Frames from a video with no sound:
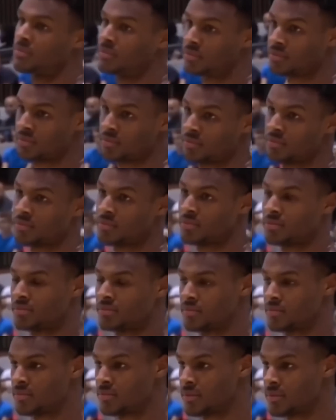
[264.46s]
brother Bronny,
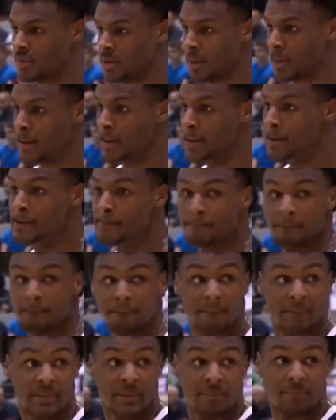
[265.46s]
seventeen, a
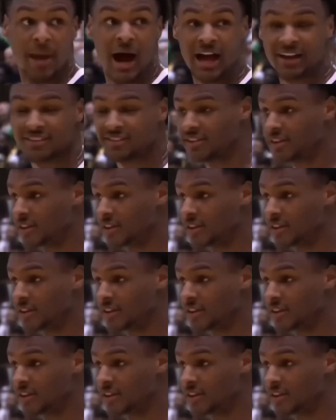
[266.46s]
senior,